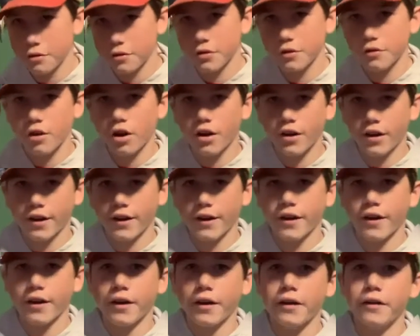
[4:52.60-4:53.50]
rod I
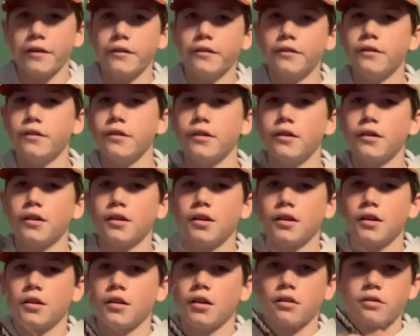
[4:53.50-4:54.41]
had, and
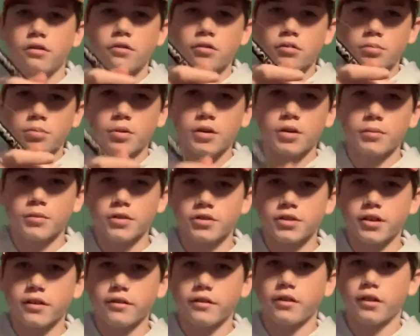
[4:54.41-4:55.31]
threw pretty much
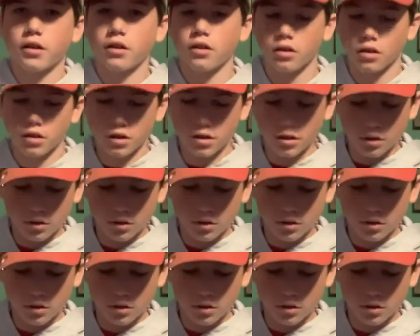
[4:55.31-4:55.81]
everything on it.